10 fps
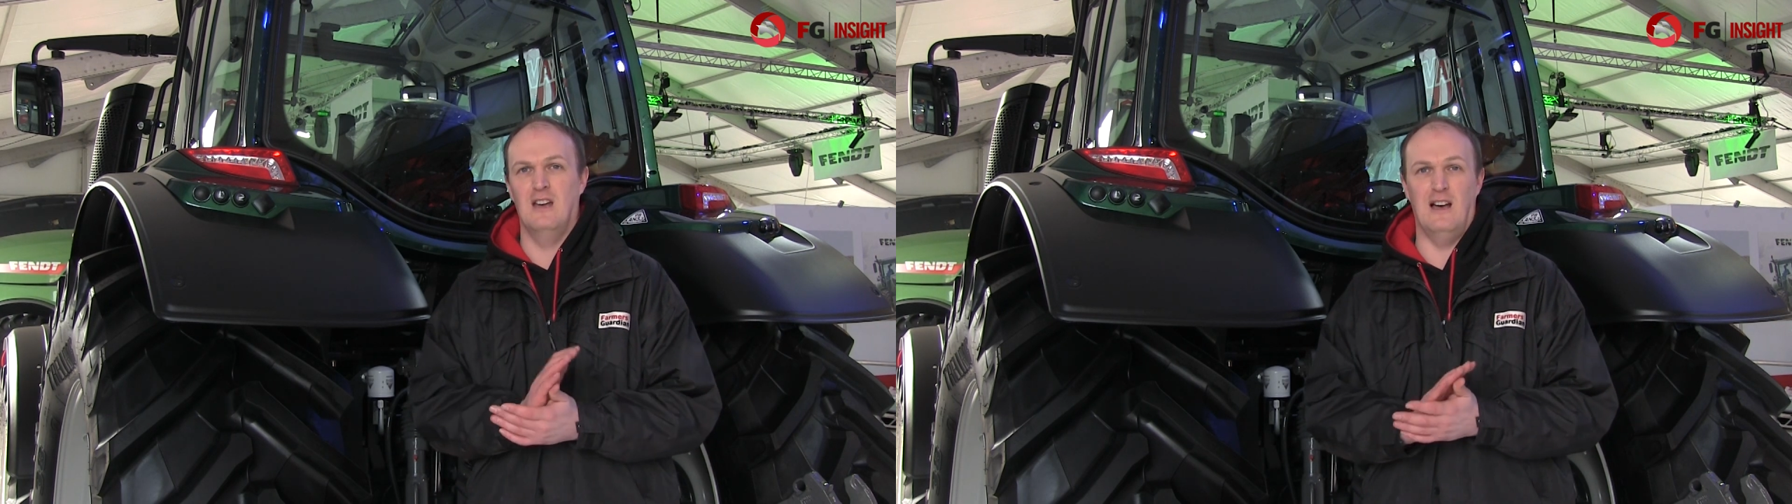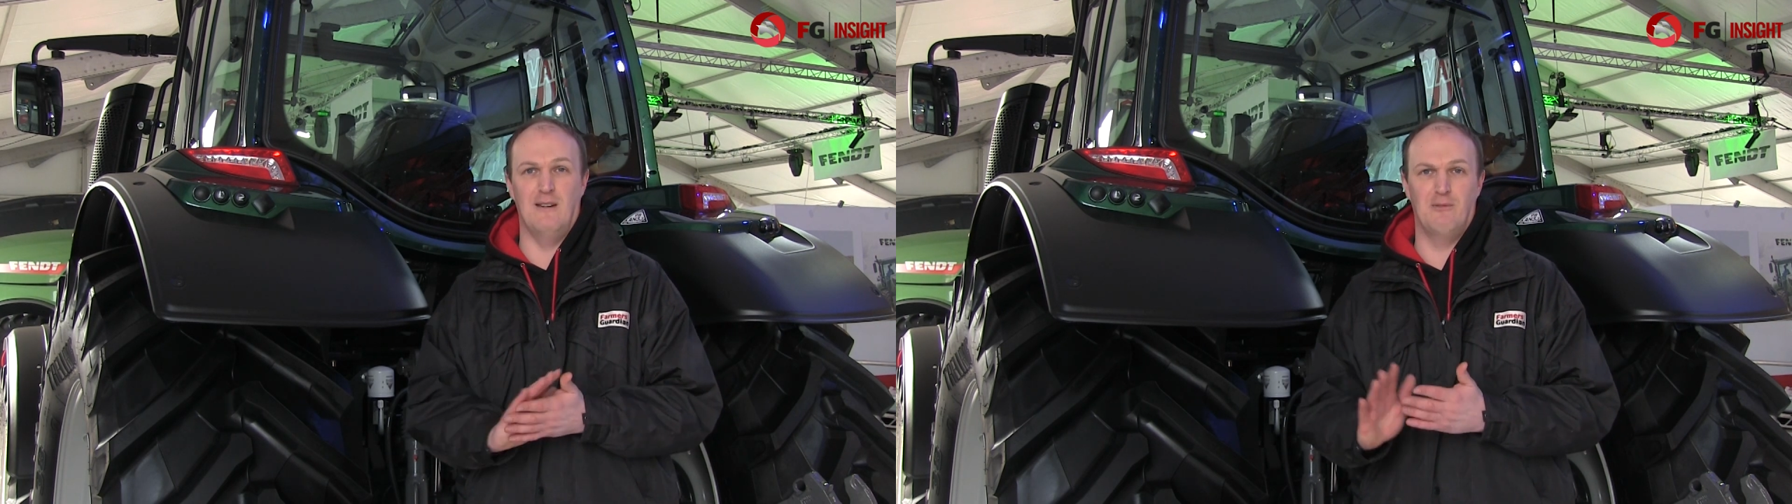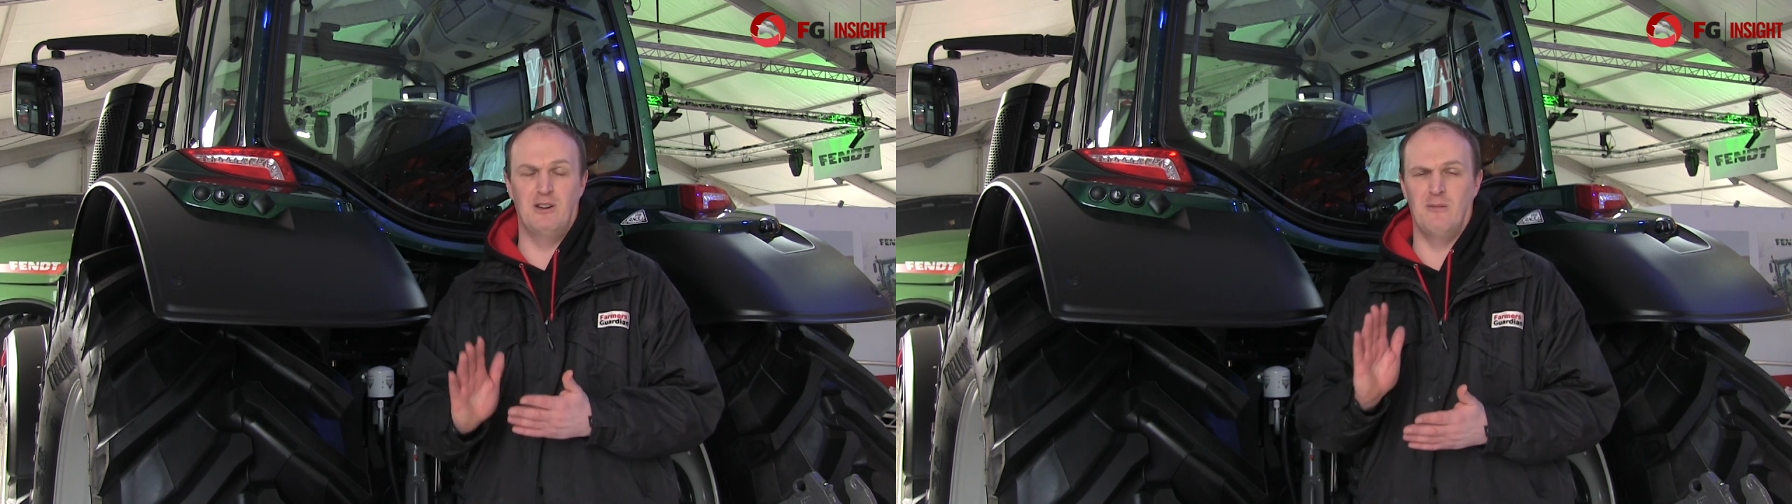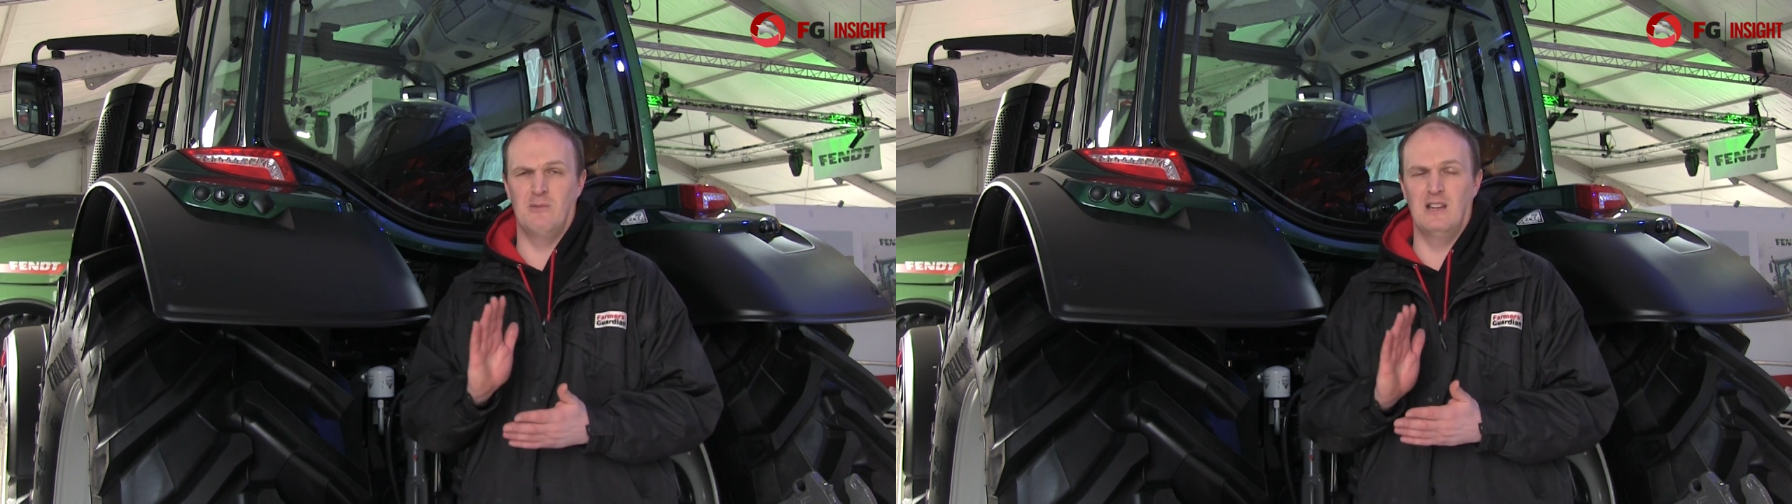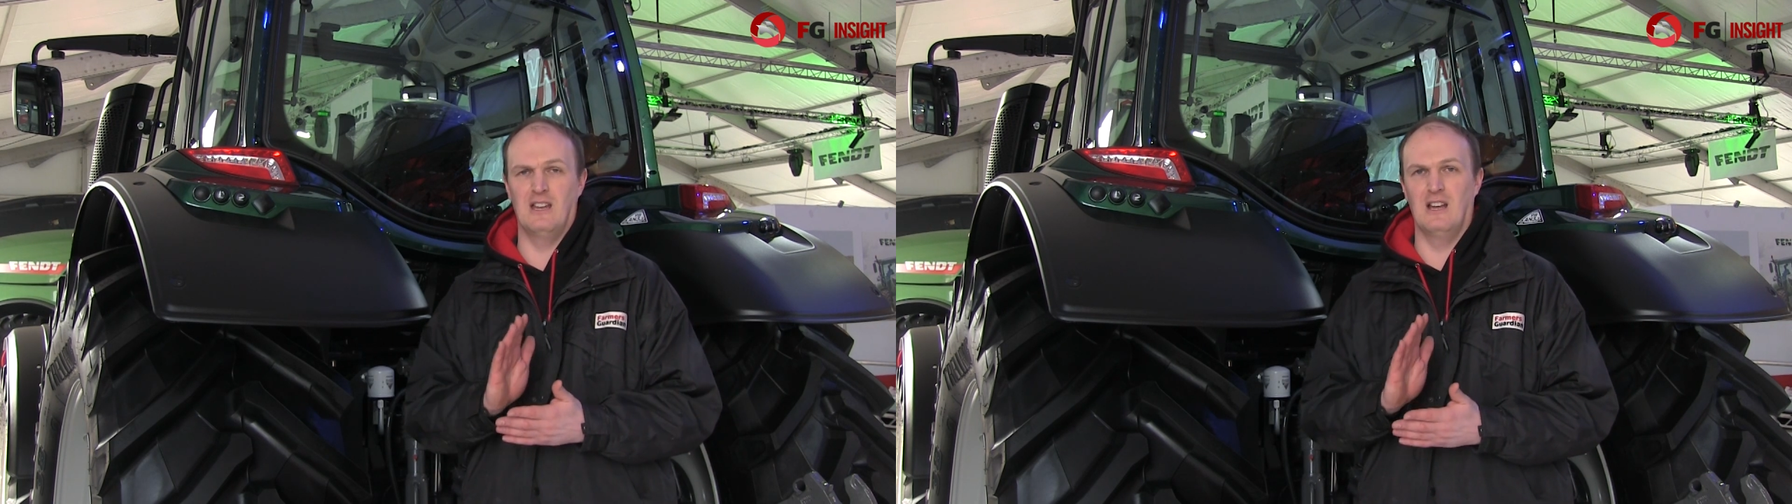and
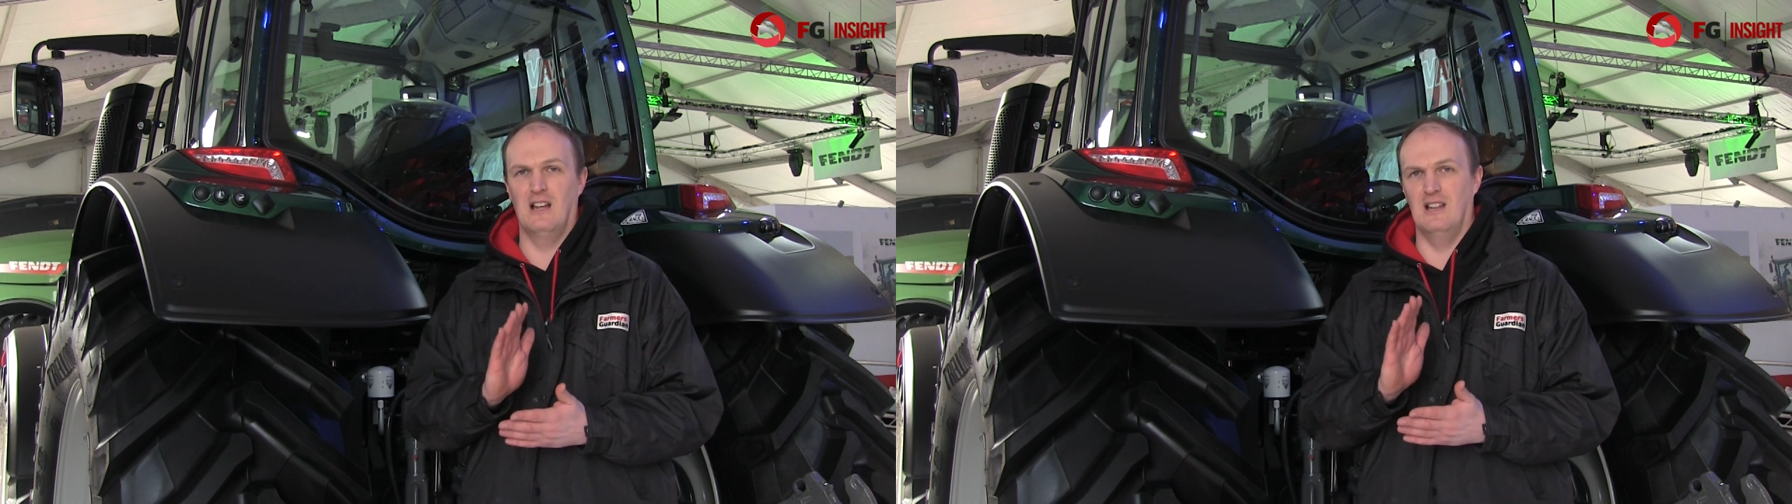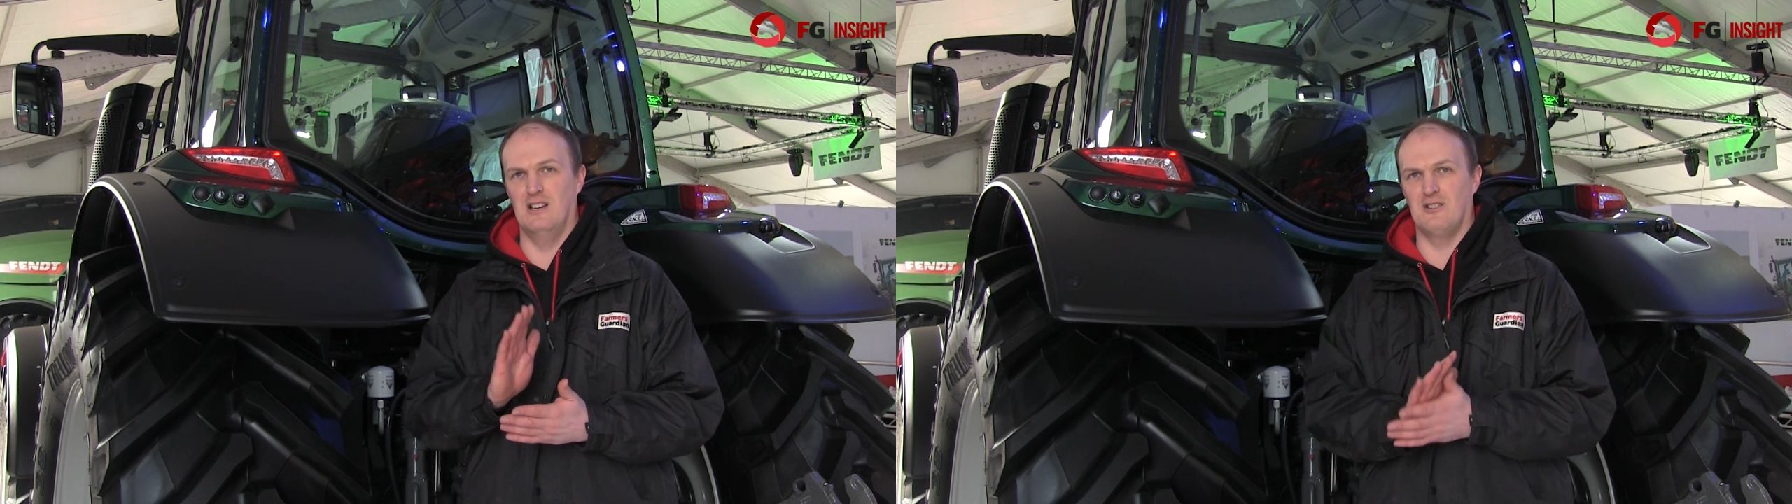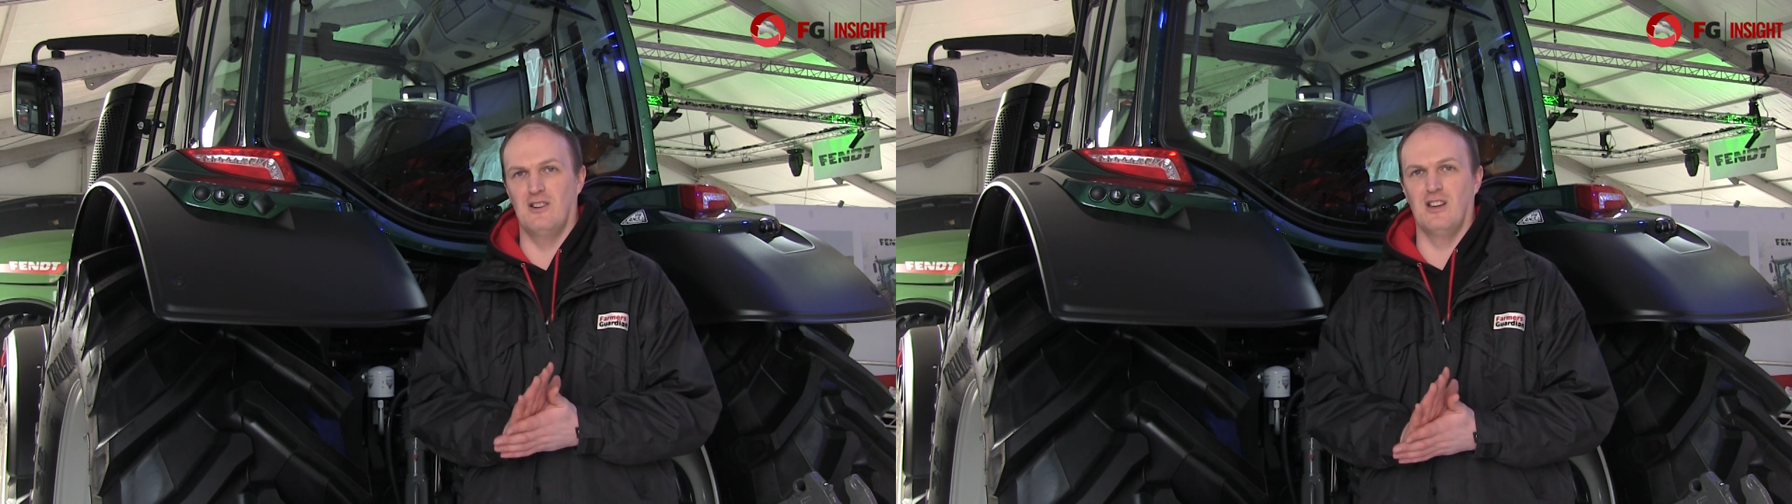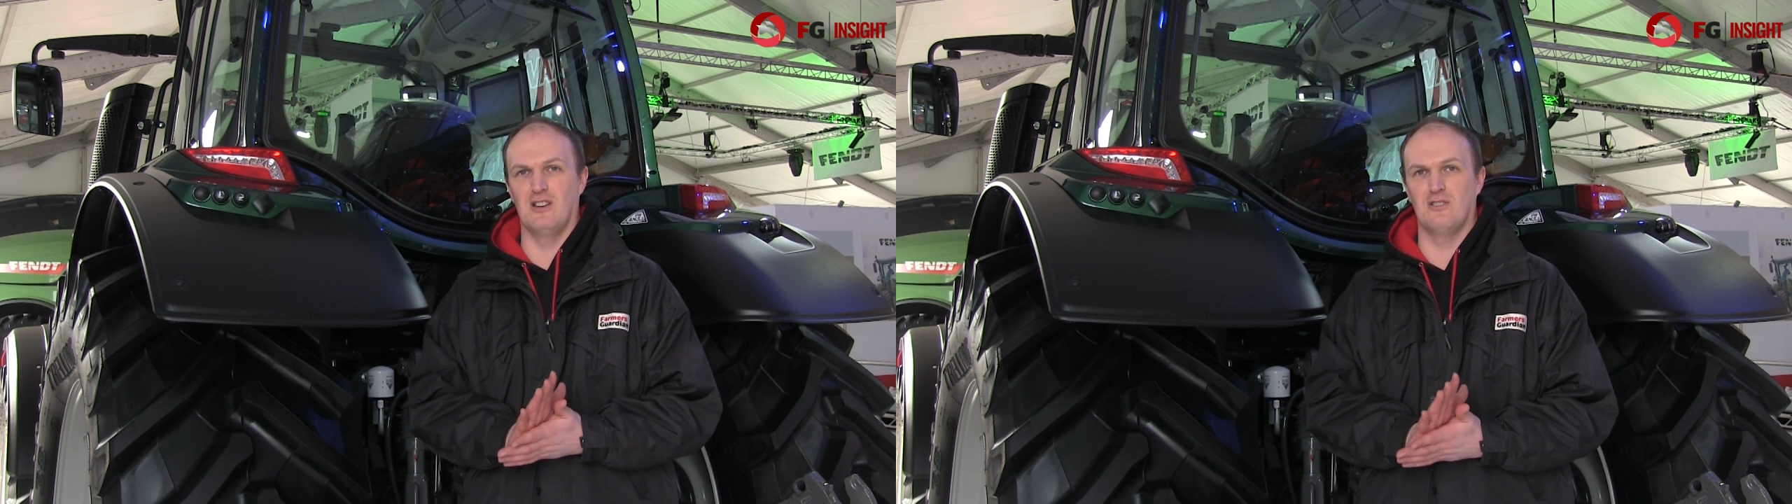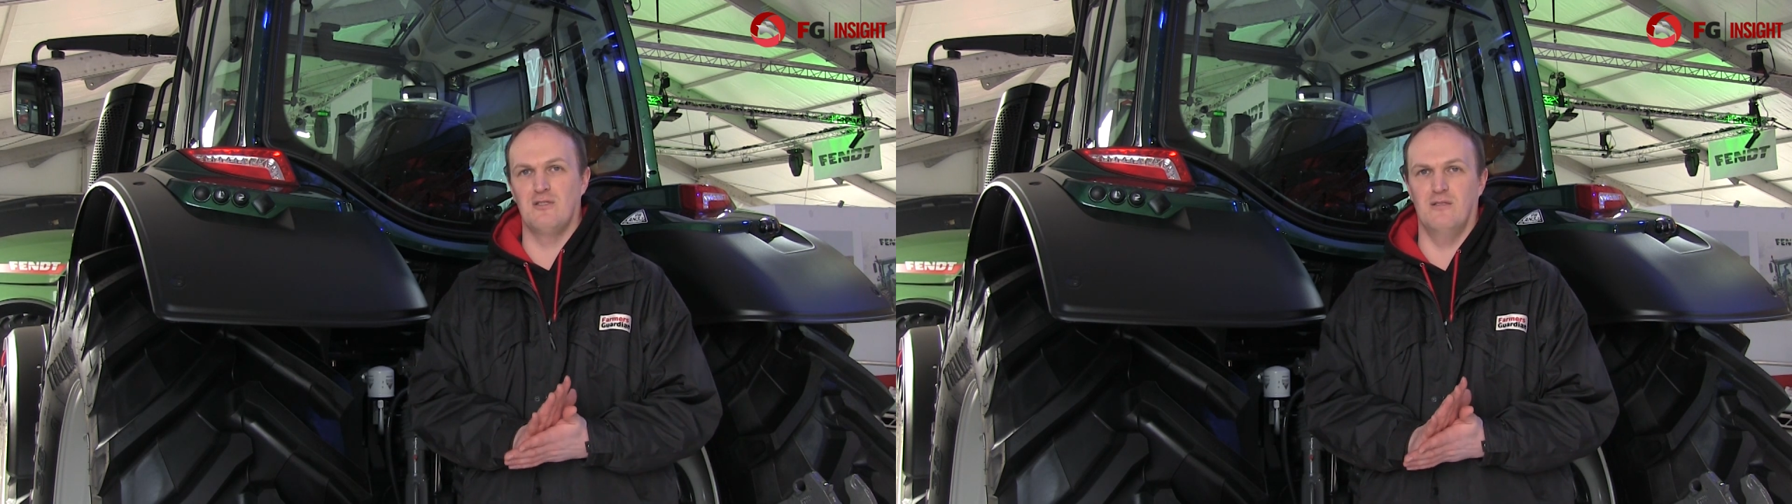predominantly electronic
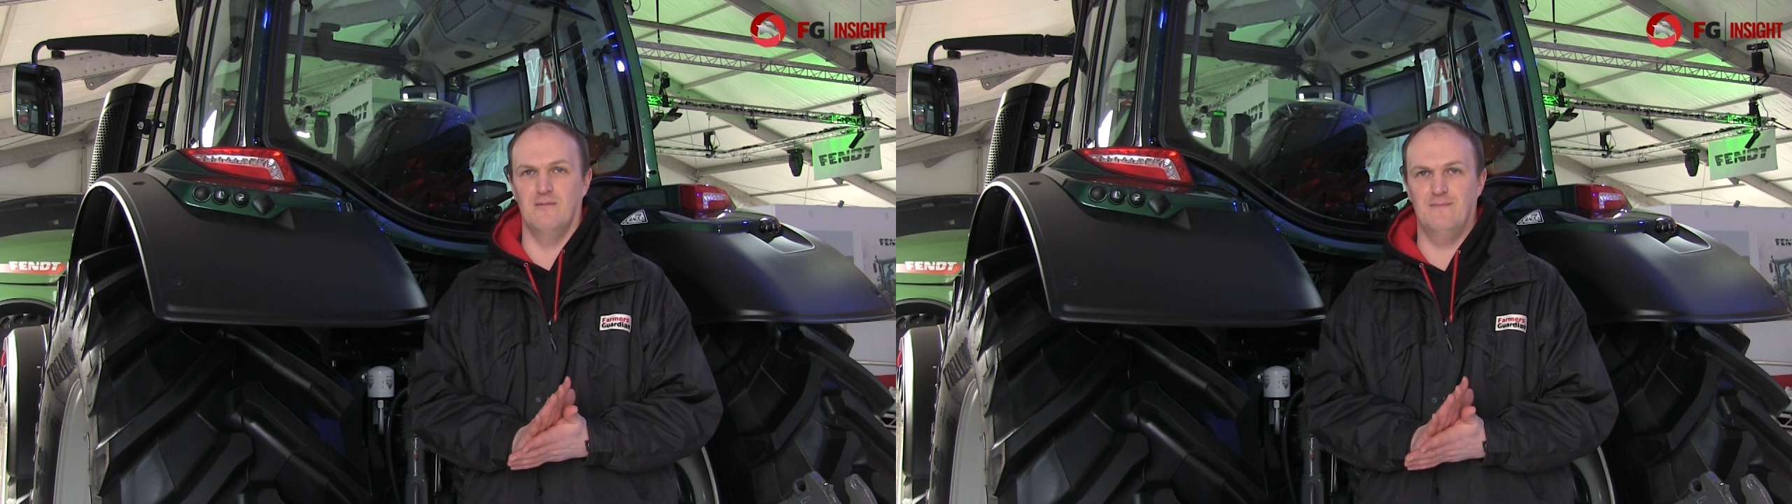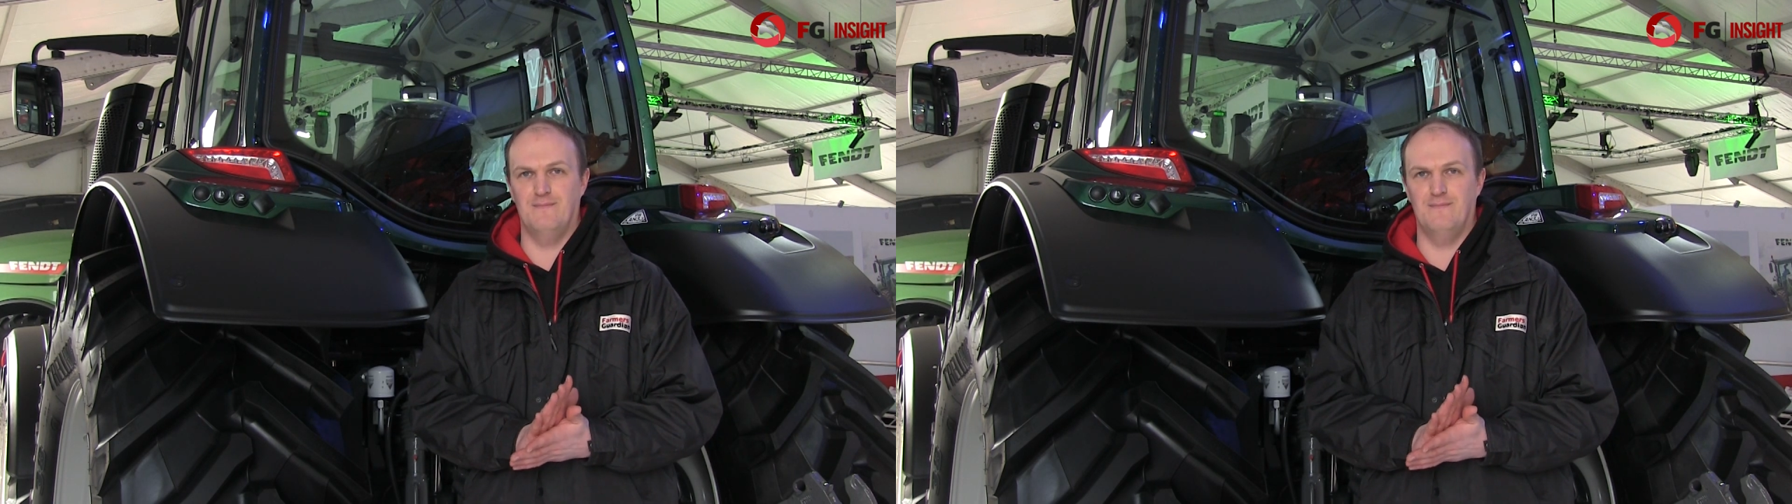control.